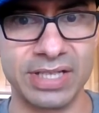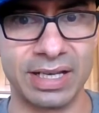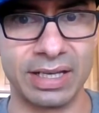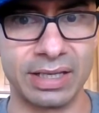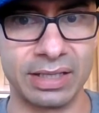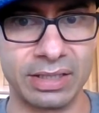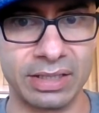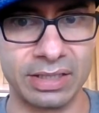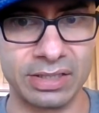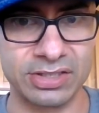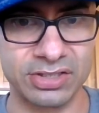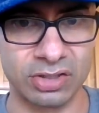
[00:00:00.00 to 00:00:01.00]
And
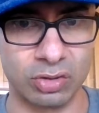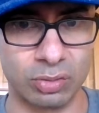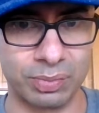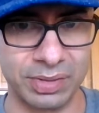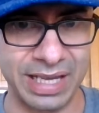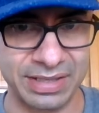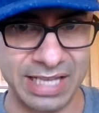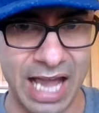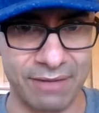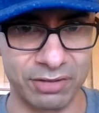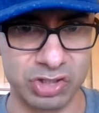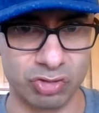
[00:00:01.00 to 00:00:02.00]
so yeah, the
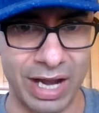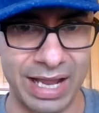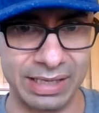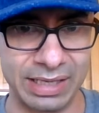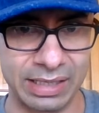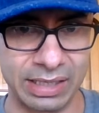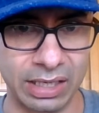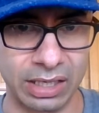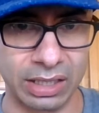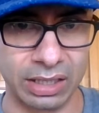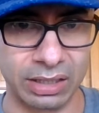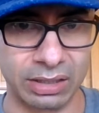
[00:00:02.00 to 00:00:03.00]
average ranking
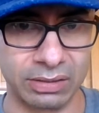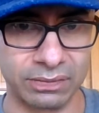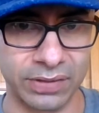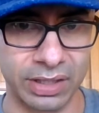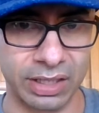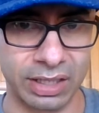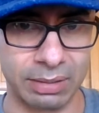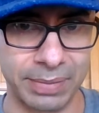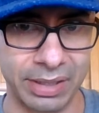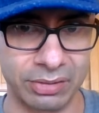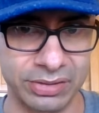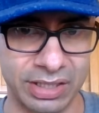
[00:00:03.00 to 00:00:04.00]
of uh,
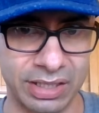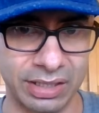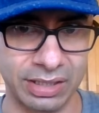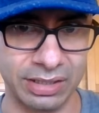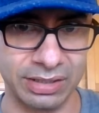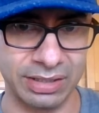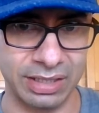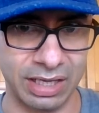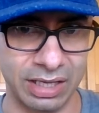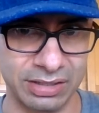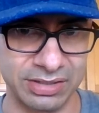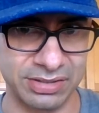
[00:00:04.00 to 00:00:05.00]
about uh,